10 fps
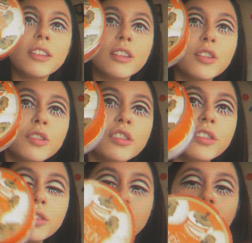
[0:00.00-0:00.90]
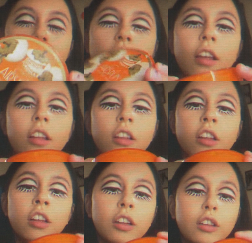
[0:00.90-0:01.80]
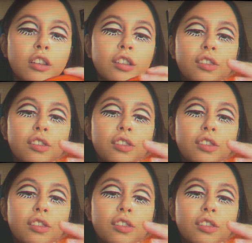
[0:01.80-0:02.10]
going in with an Airspun translucent face powder.